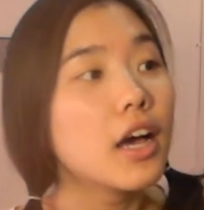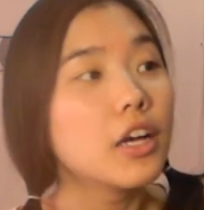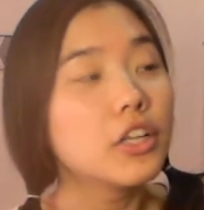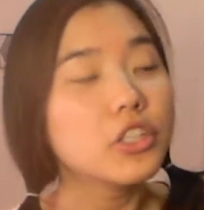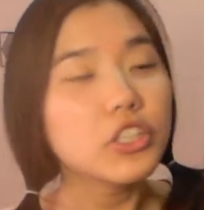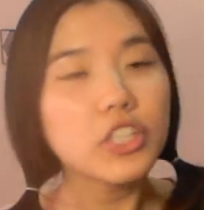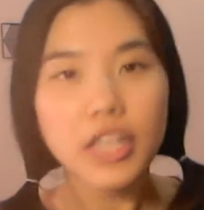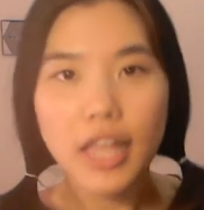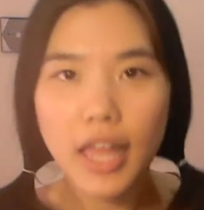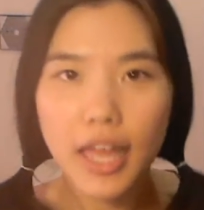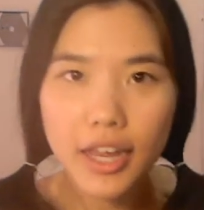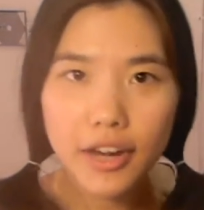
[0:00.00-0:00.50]

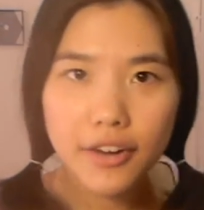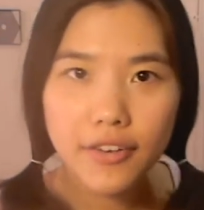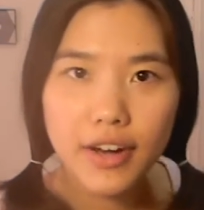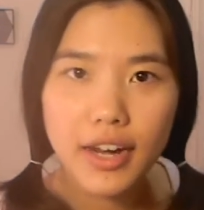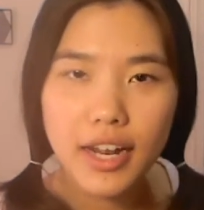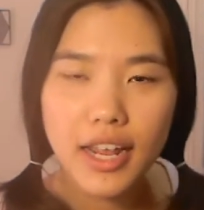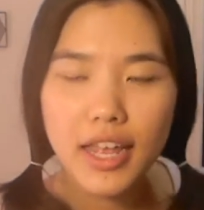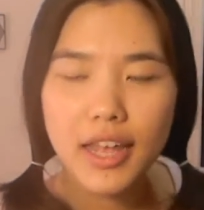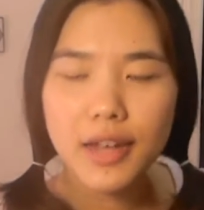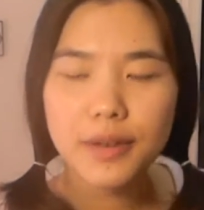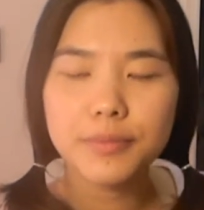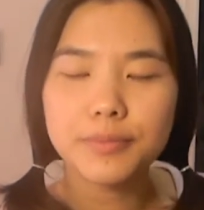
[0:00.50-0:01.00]
July
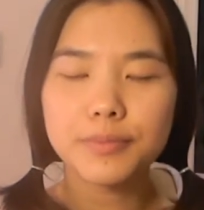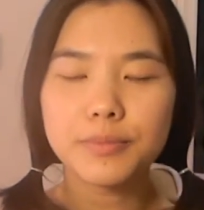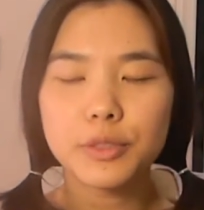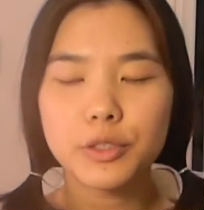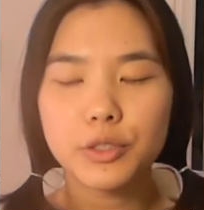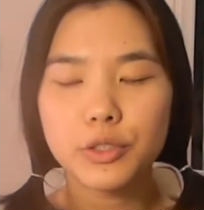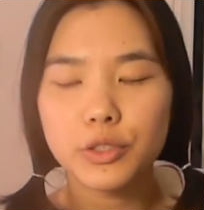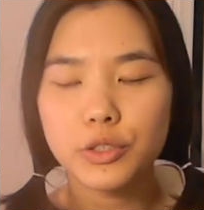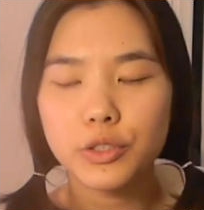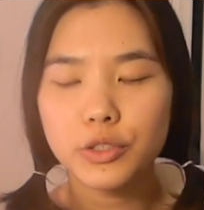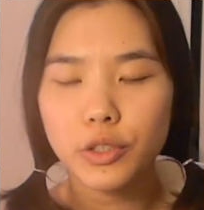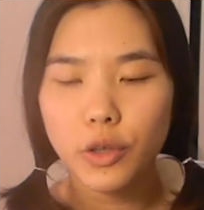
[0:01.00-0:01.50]
already. I'm
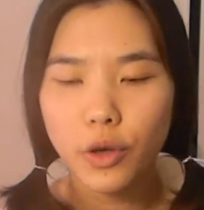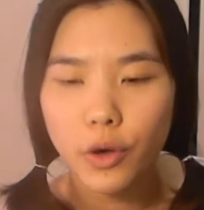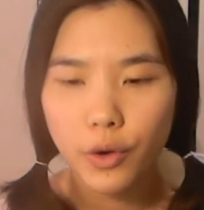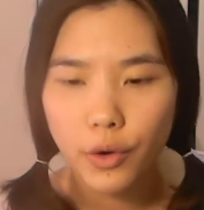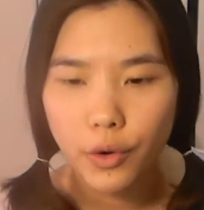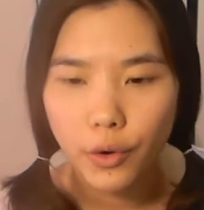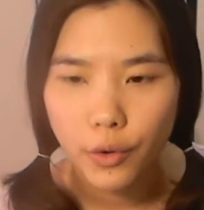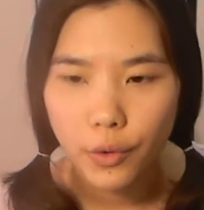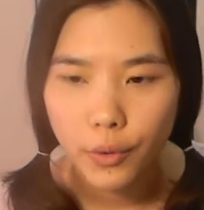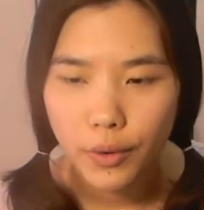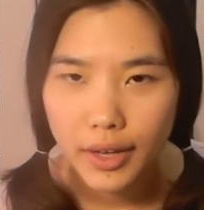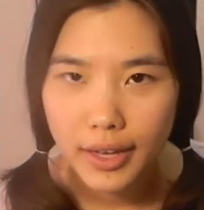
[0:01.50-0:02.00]

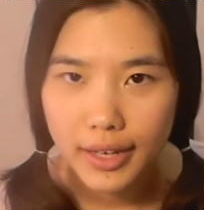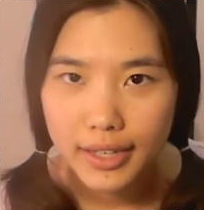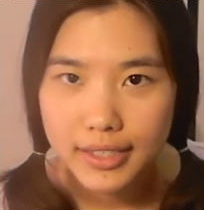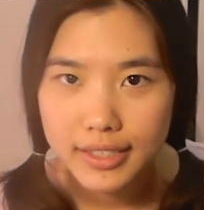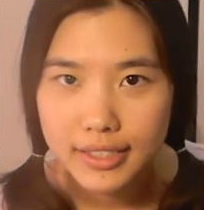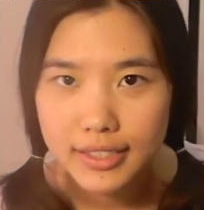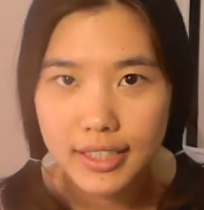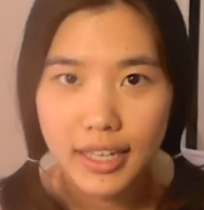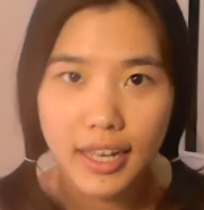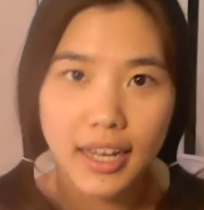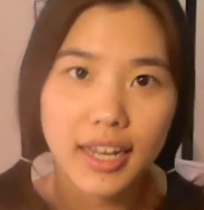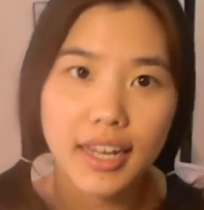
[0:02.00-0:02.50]
so
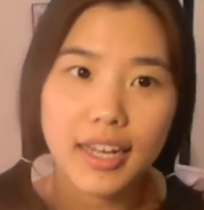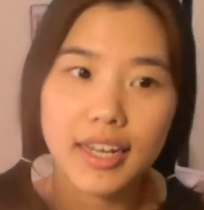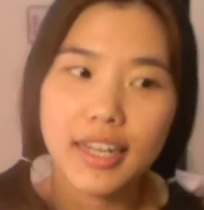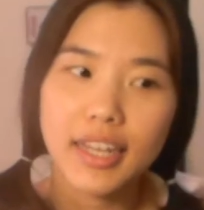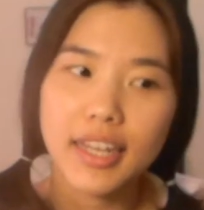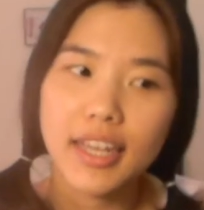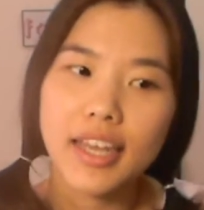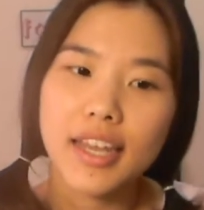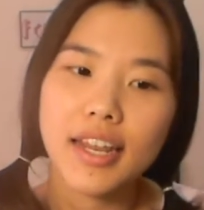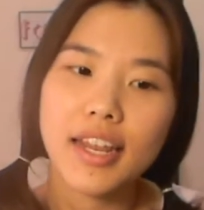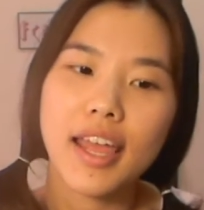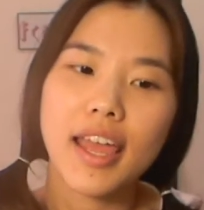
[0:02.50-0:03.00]

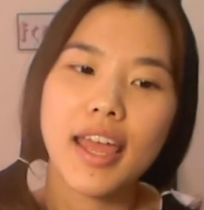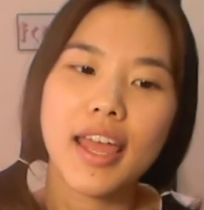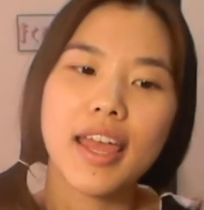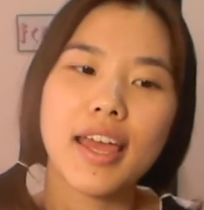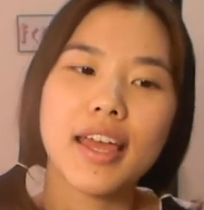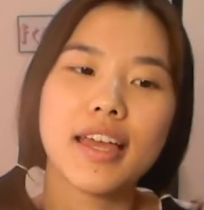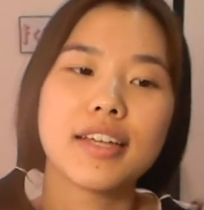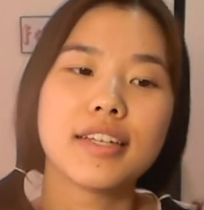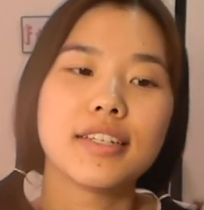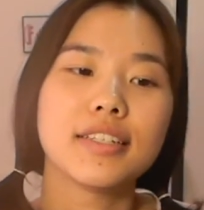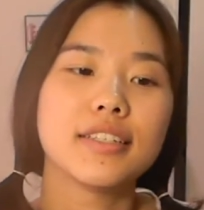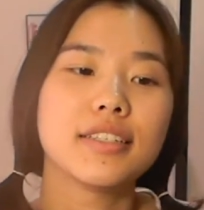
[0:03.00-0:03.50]
excited
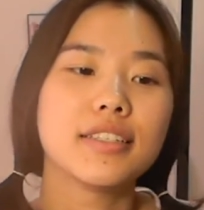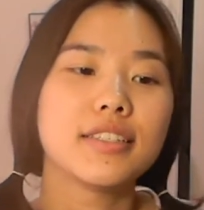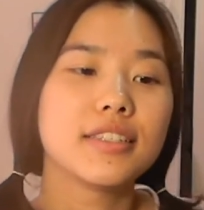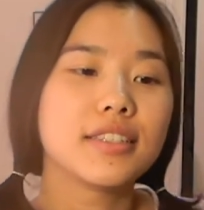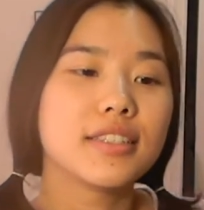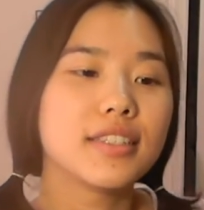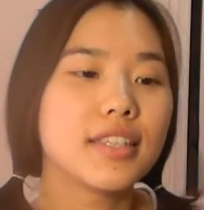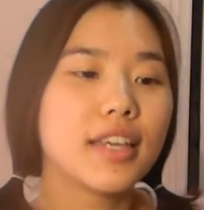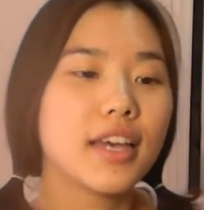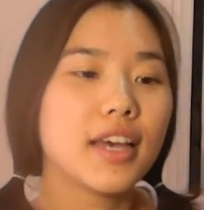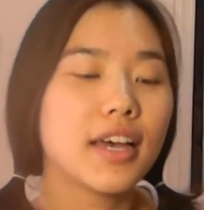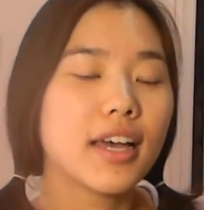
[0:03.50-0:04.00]

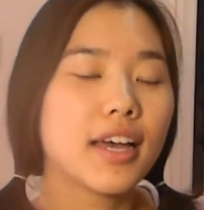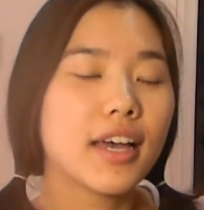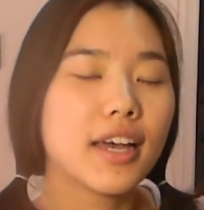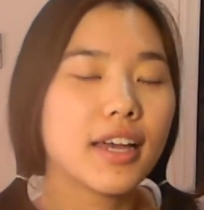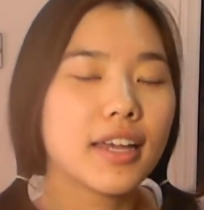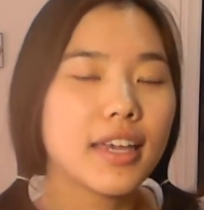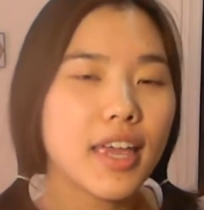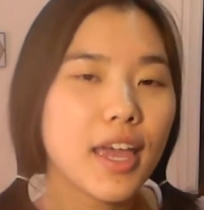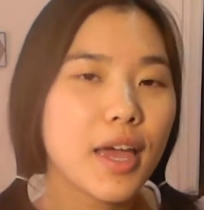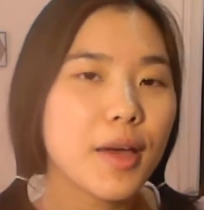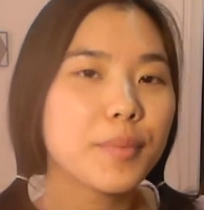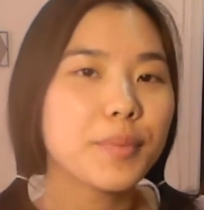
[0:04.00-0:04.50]
and
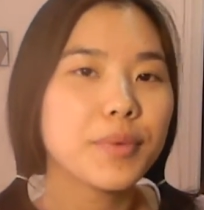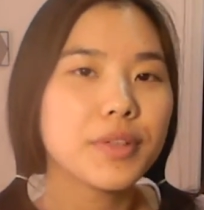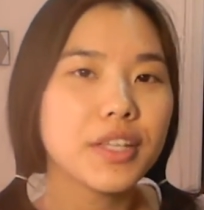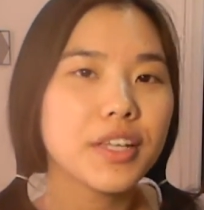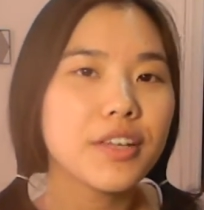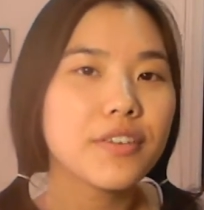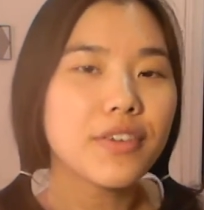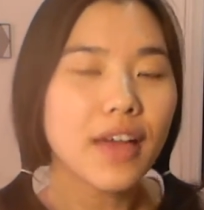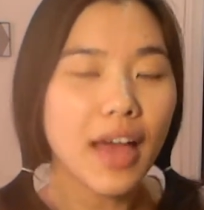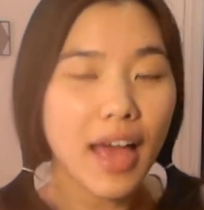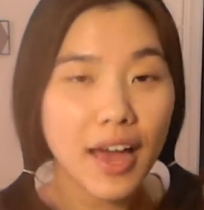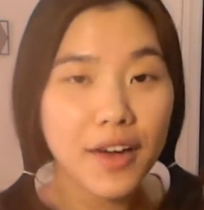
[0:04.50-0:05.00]
can't
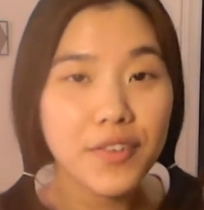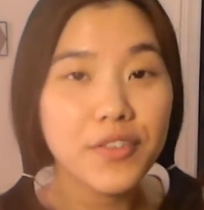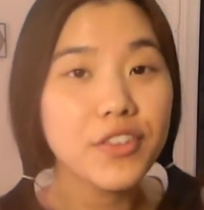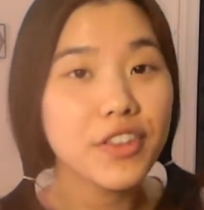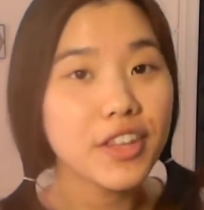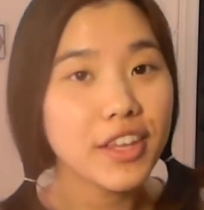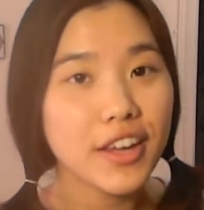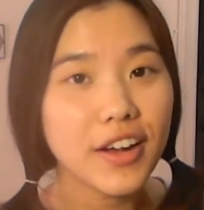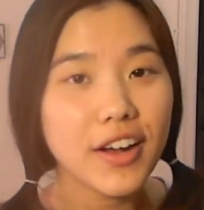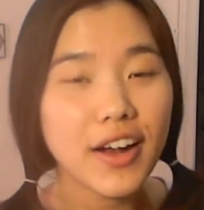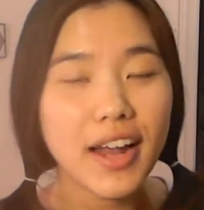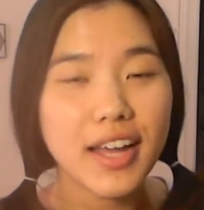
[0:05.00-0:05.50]
believe half the
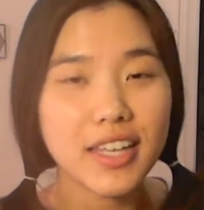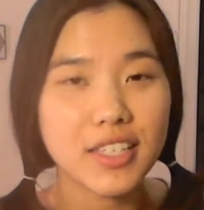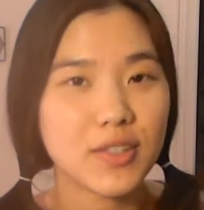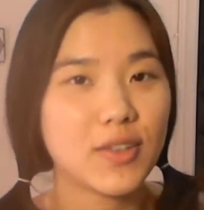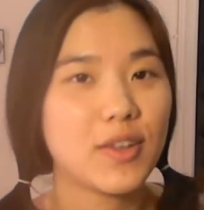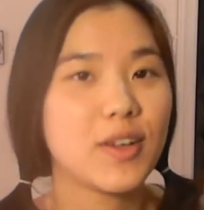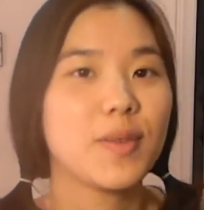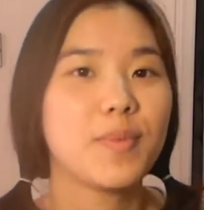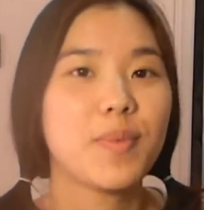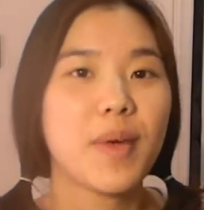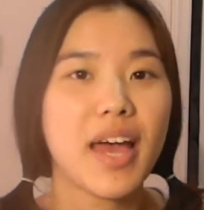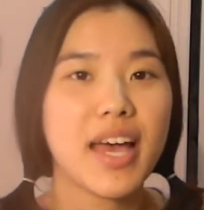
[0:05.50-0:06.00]
year has
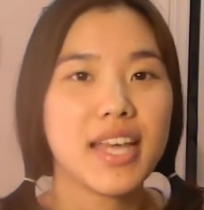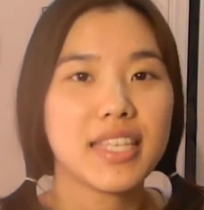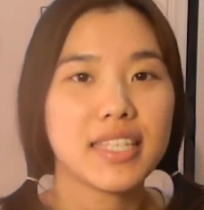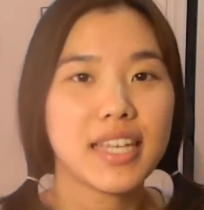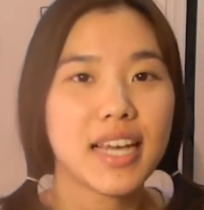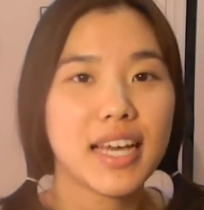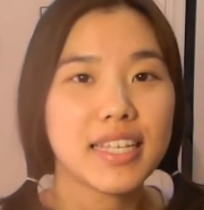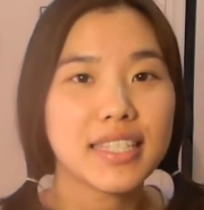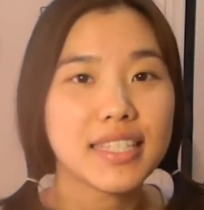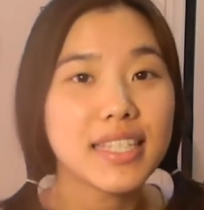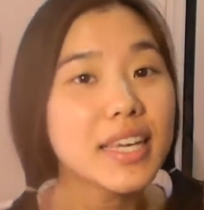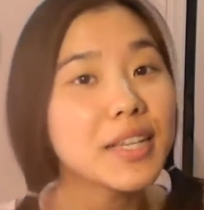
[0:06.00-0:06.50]
already passed,
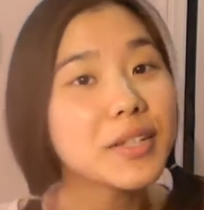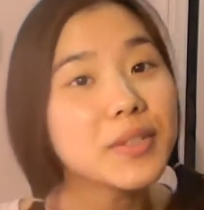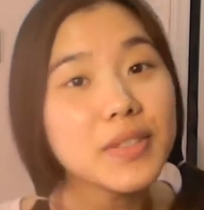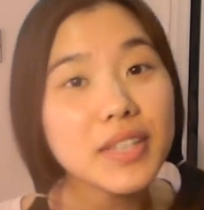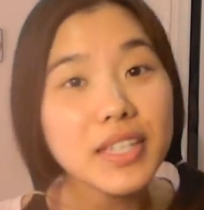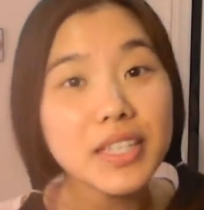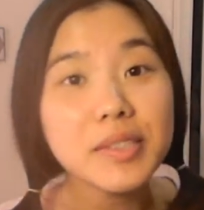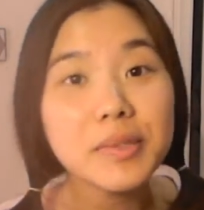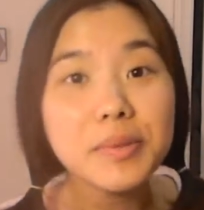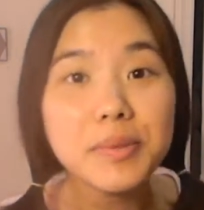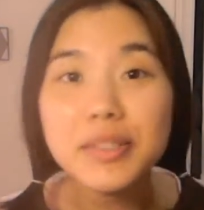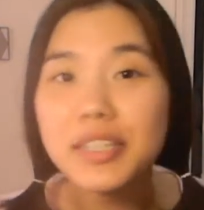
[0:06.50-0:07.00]
guys. Can you
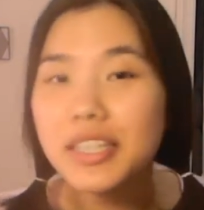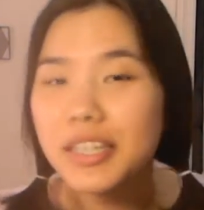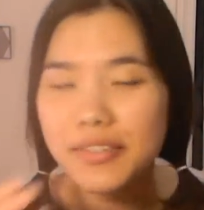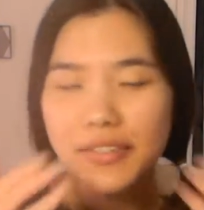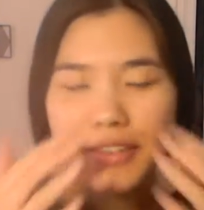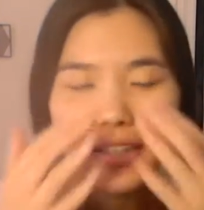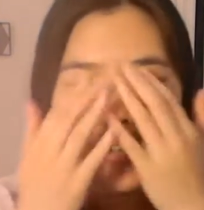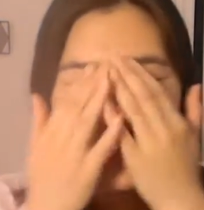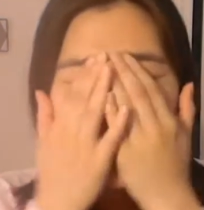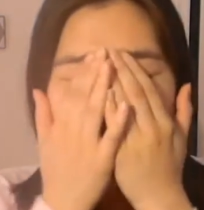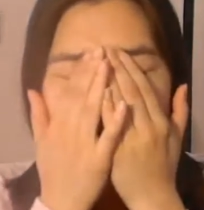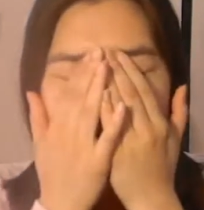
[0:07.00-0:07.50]
guys believe
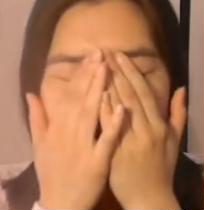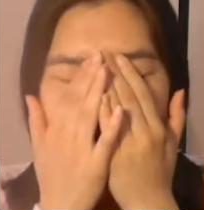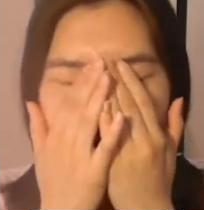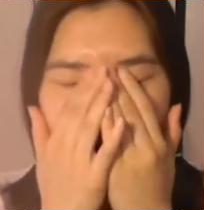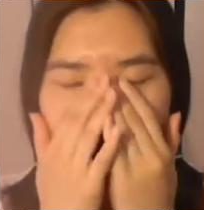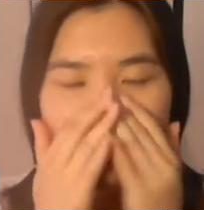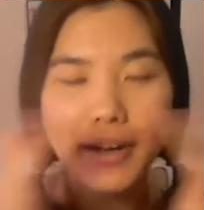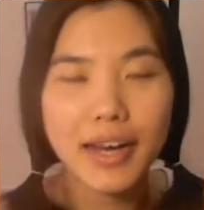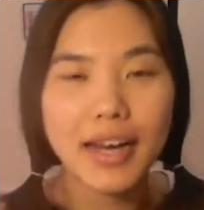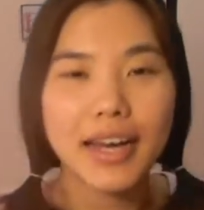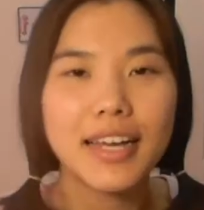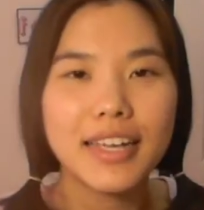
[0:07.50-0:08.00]
it? Oh
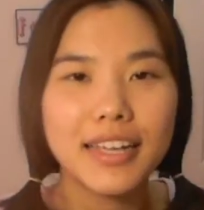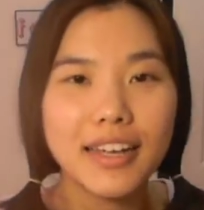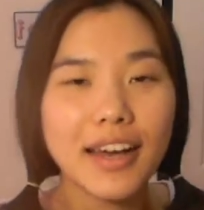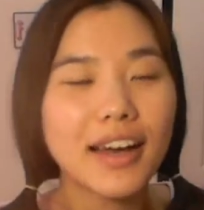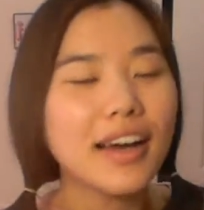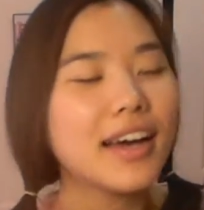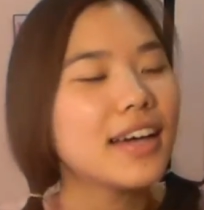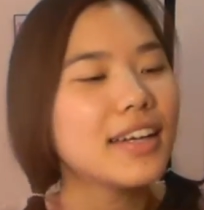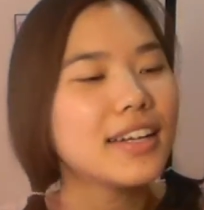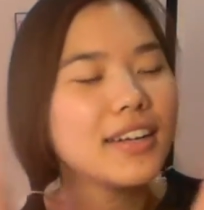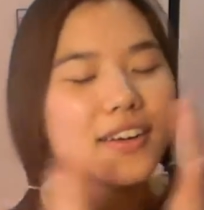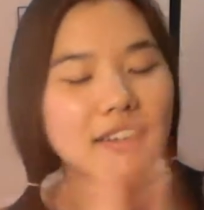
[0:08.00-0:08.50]
my
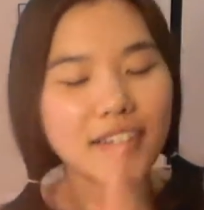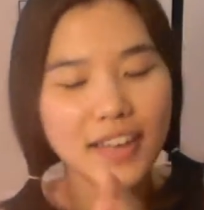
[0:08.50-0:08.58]
god.